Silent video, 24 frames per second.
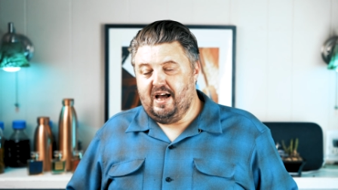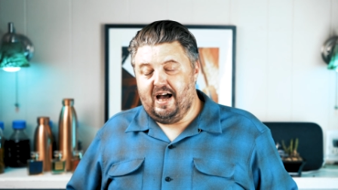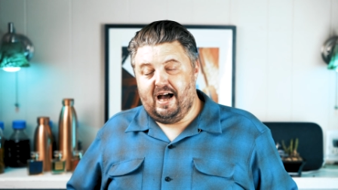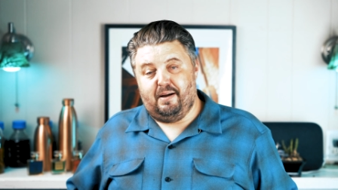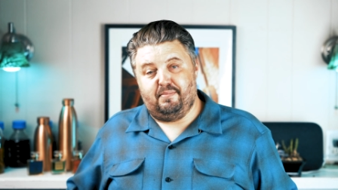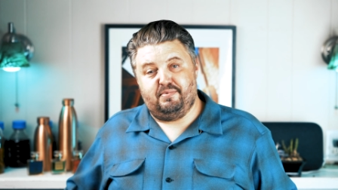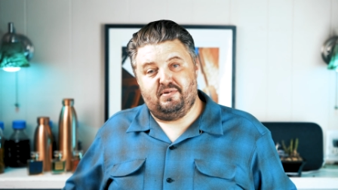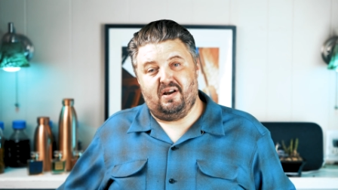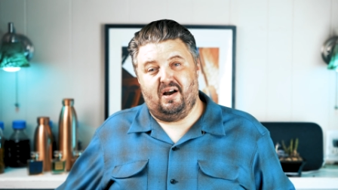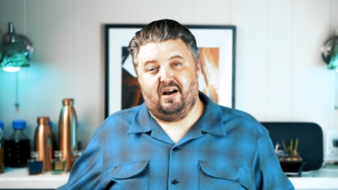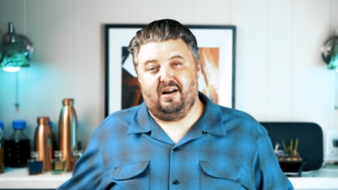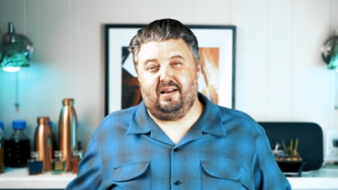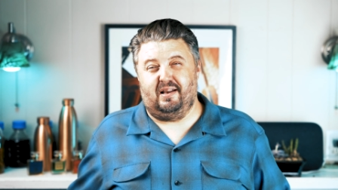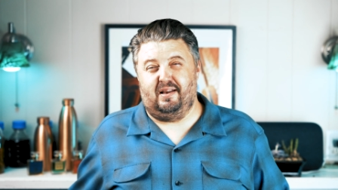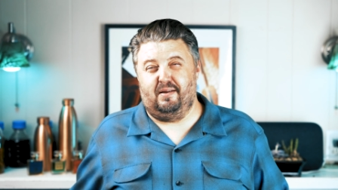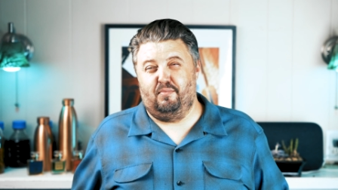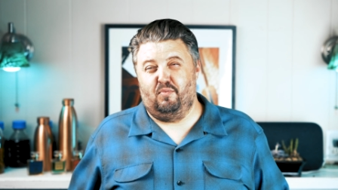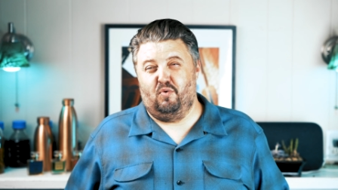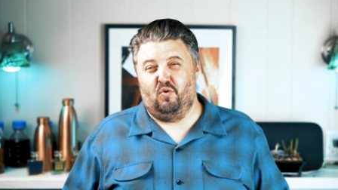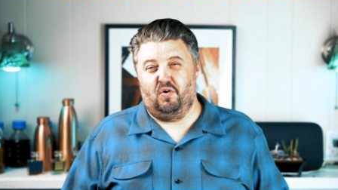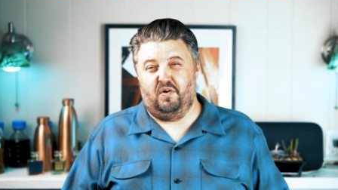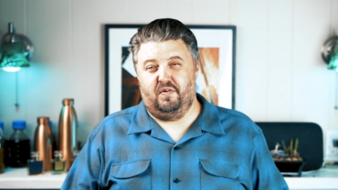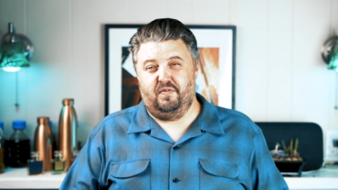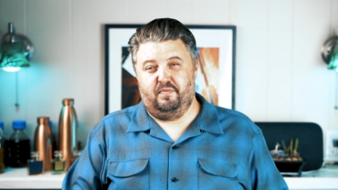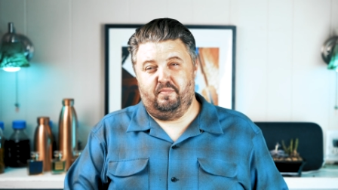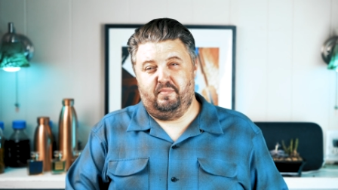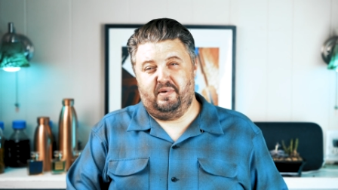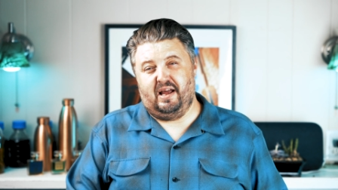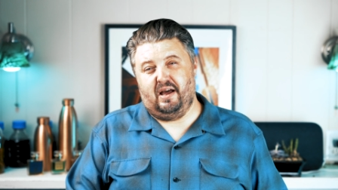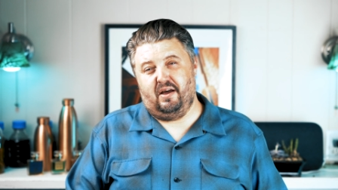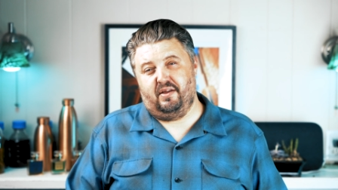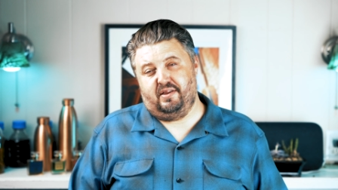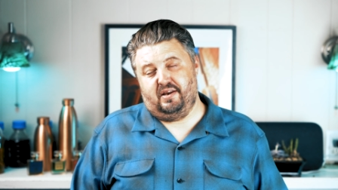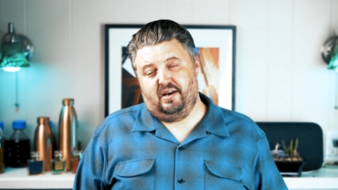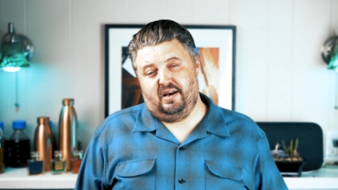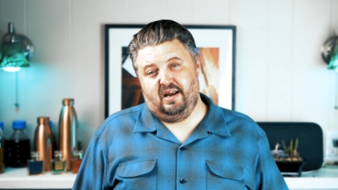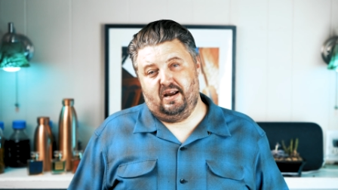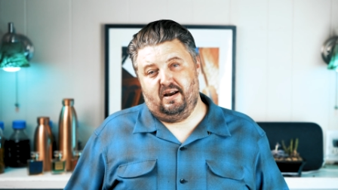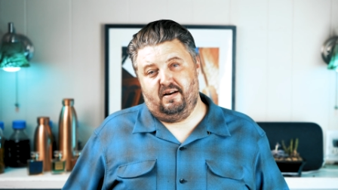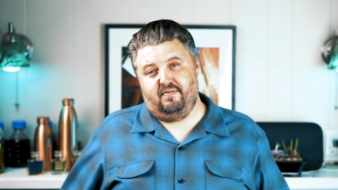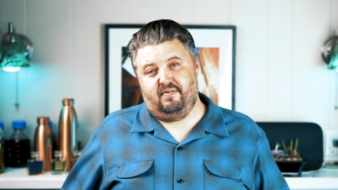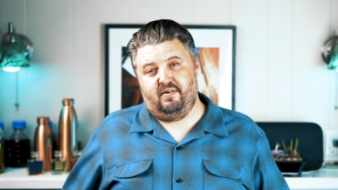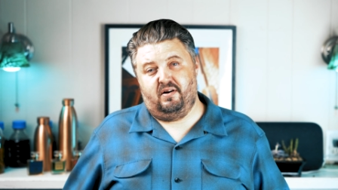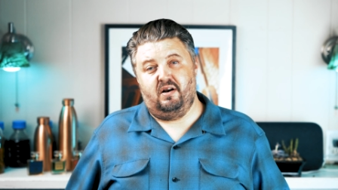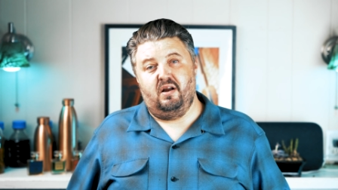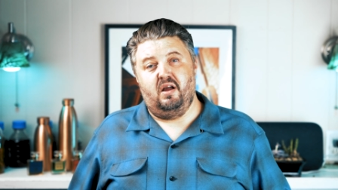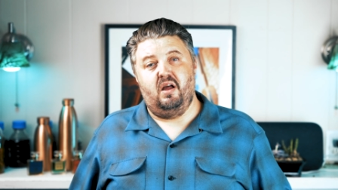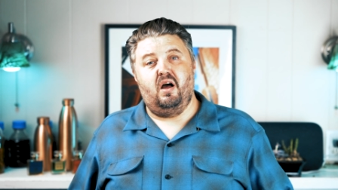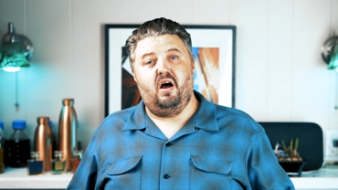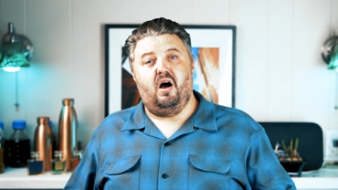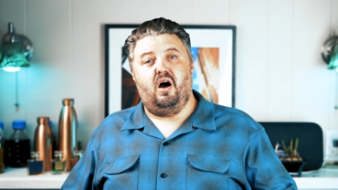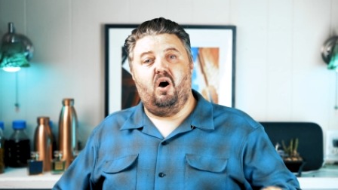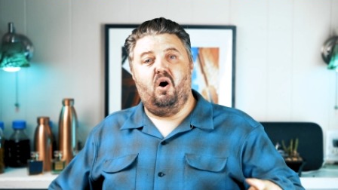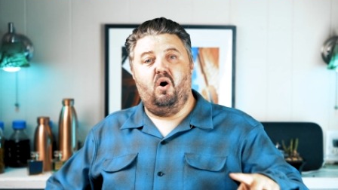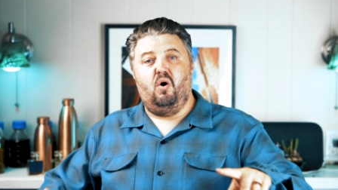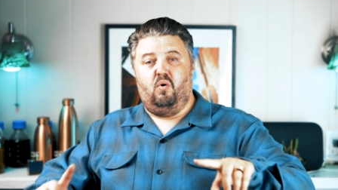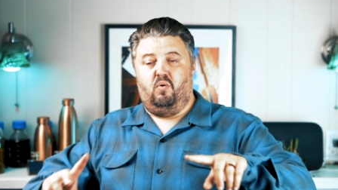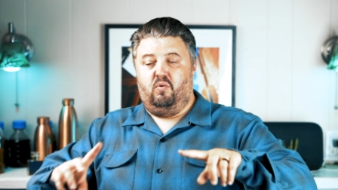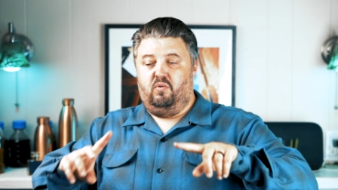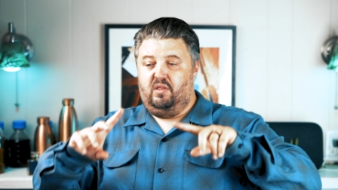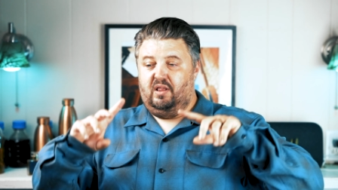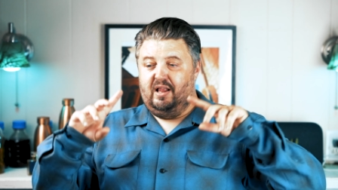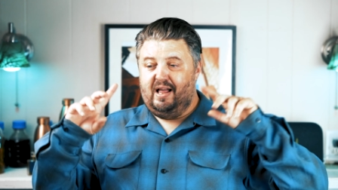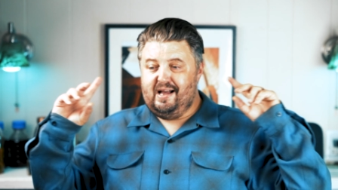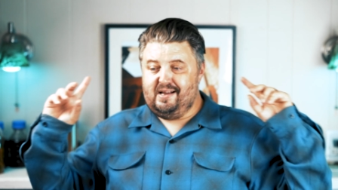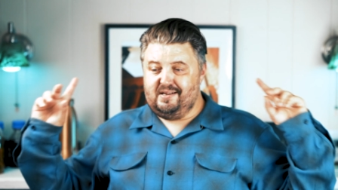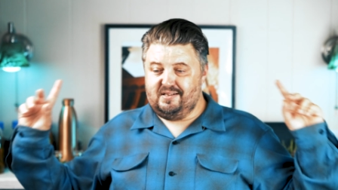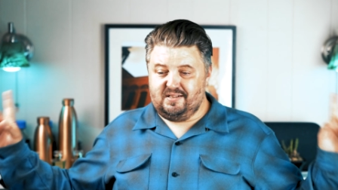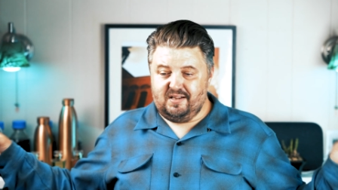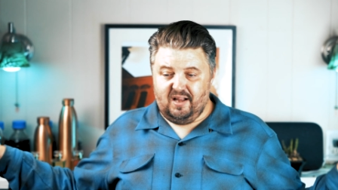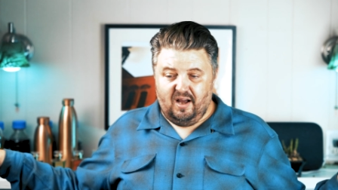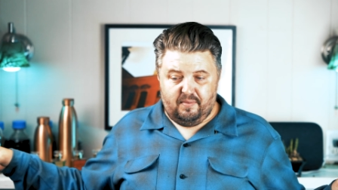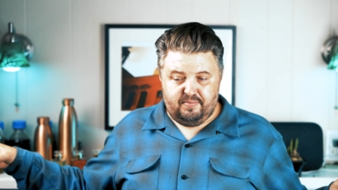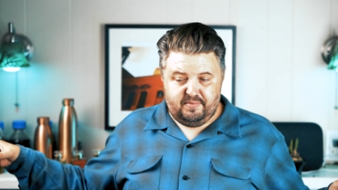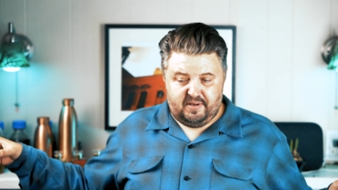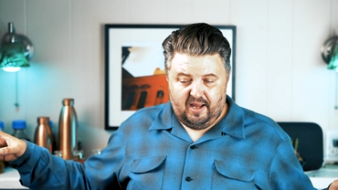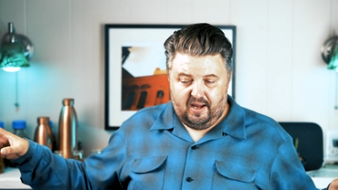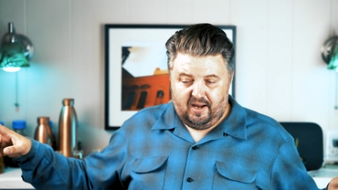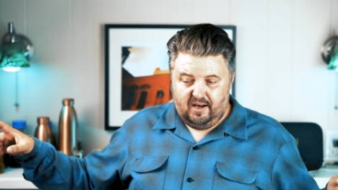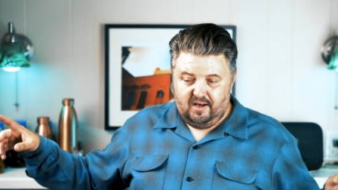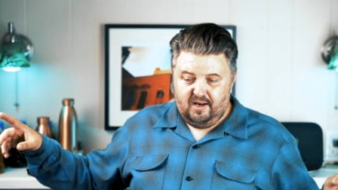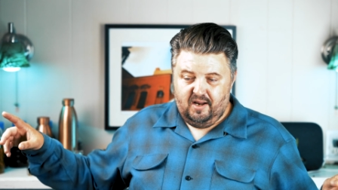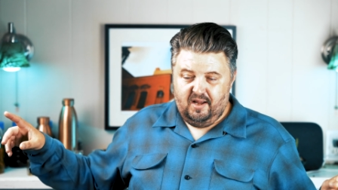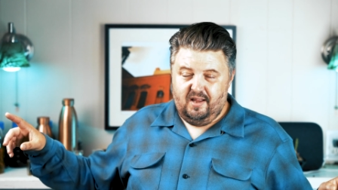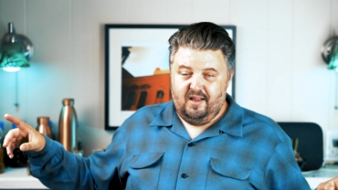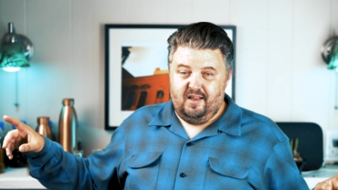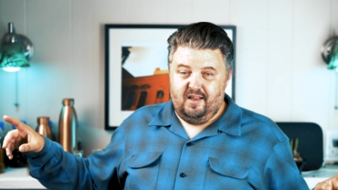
I'm talking to more of them now than ever. Oh, last update.